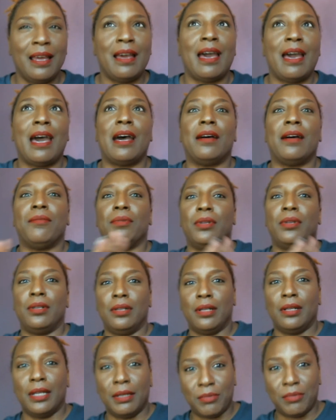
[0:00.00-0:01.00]
I would
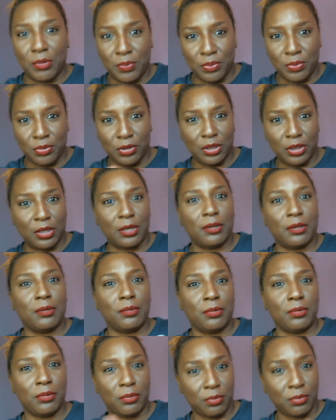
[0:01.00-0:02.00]
love to, you
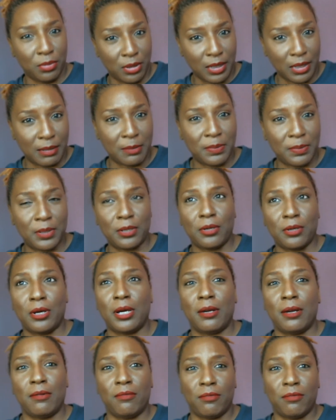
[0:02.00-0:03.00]
know, love to put it
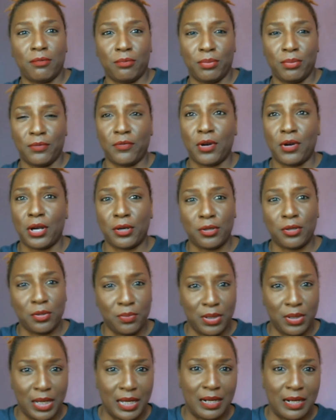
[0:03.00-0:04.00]
on before I go to
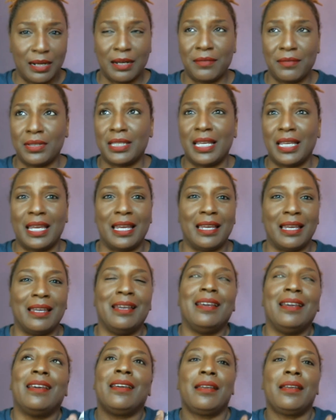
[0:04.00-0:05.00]
bed and everything.
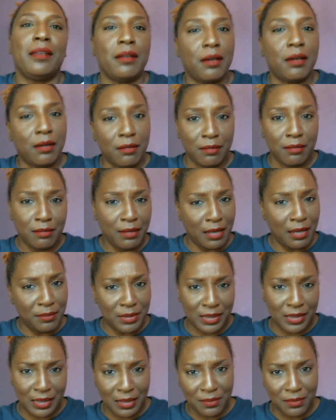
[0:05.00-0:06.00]
You know, help me
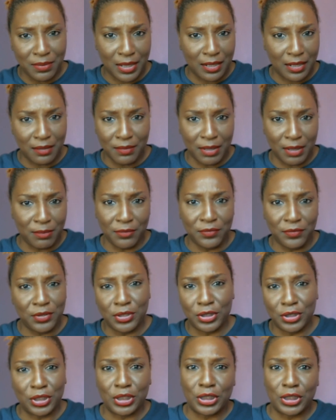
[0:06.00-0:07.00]
sleep better, make me
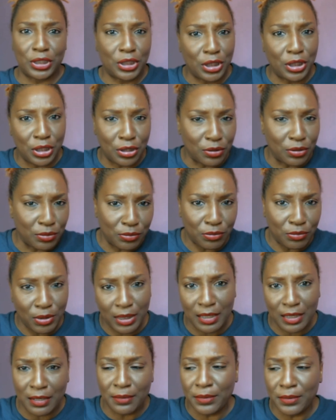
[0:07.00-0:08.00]
feel good. You know,
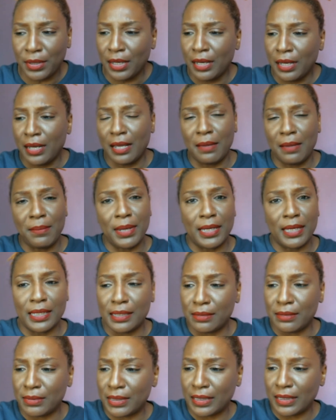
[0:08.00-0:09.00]
wake up and
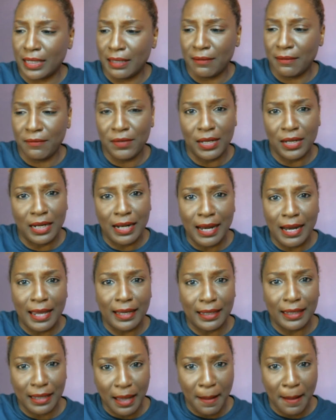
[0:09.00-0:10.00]
my skin feeling
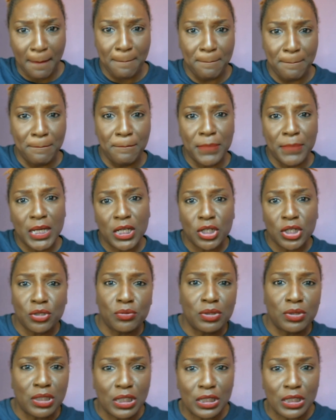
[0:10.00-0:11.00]
like
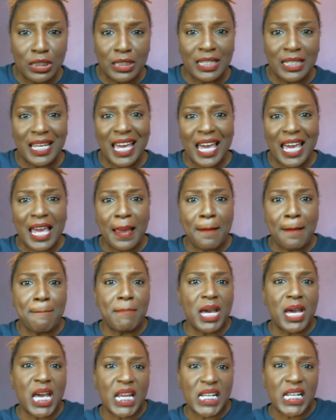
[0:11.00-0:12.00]
butter,
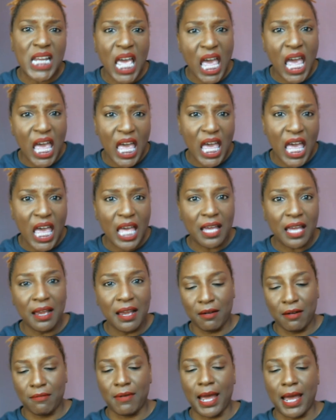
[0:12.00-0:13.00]
butter,
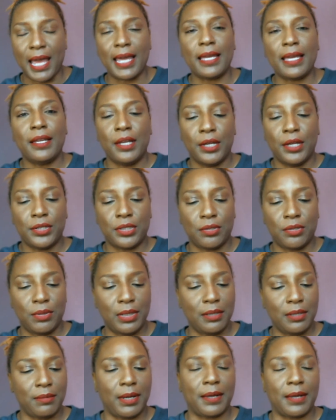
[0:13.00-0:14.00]
right? So
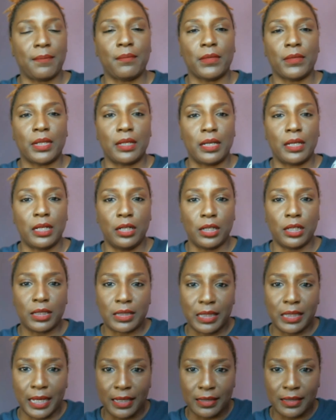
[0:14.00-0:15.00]
anyway, looks
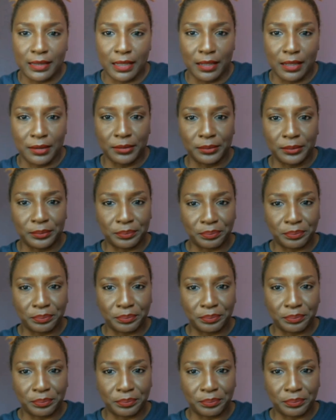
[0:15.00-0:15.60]
like so.